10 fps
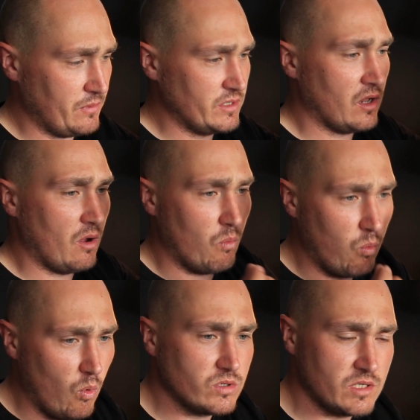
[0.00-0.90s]
and it's like
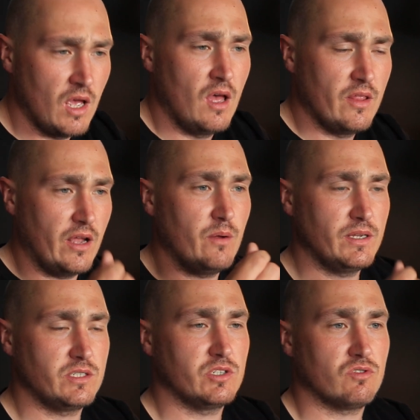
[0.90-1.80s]
water. The only
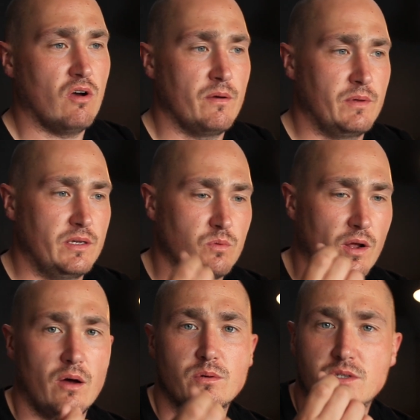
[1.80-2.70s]
way to describe it is,
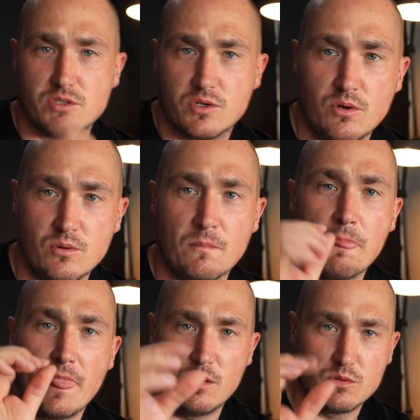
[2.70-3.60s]
when I was at school,
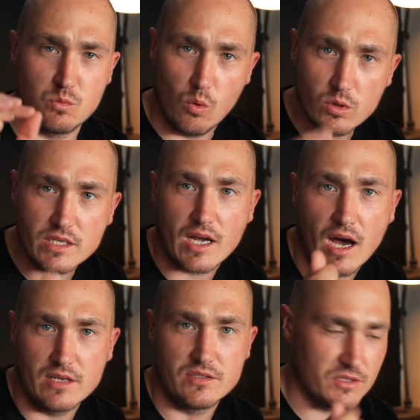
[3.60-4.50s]
there was
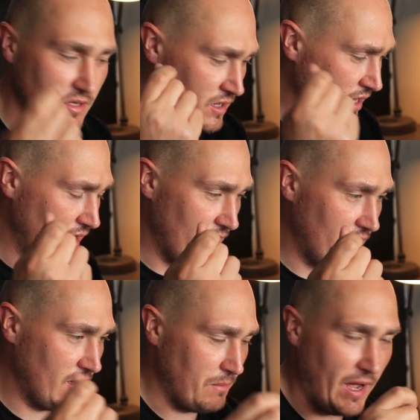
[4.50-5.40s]
watercolours
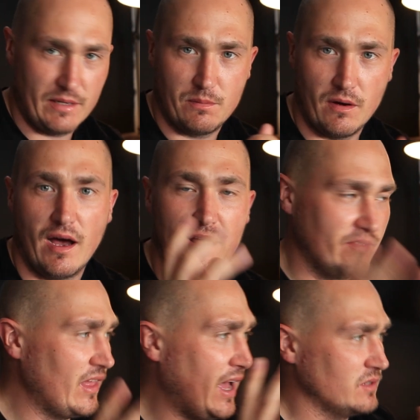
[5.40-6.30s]
paper,
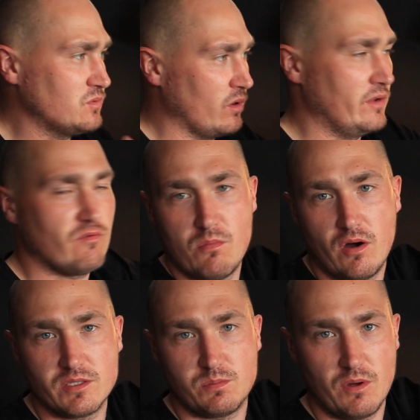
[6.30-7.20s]
and that's what it
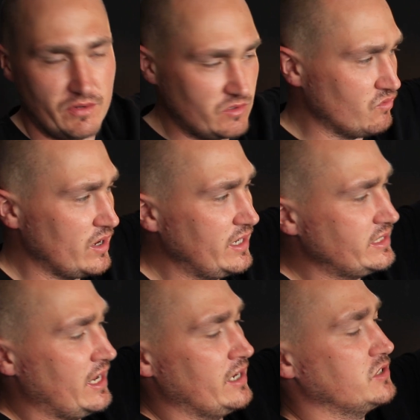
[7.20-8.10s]
reminds me of. It's really
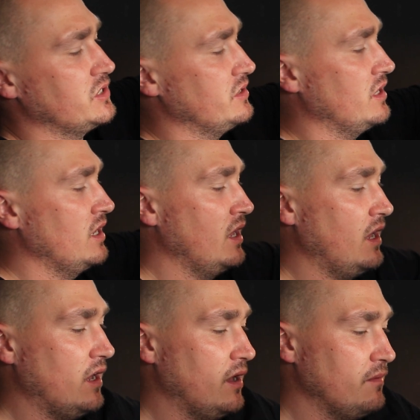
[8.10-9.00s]
textured.
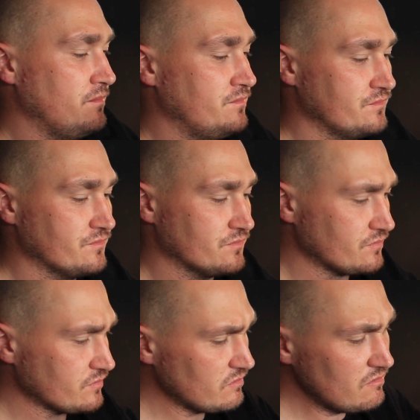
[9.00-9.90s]

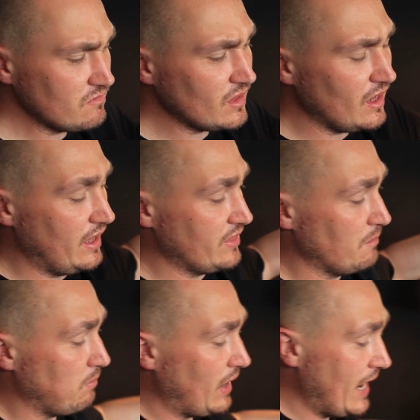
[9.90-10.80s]
The
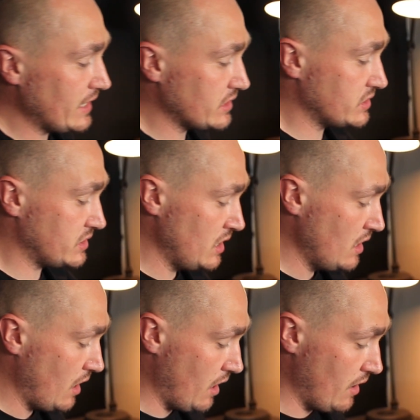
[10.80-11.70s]
blacks
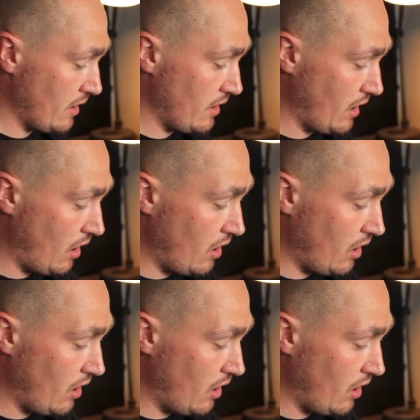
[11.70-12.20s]
I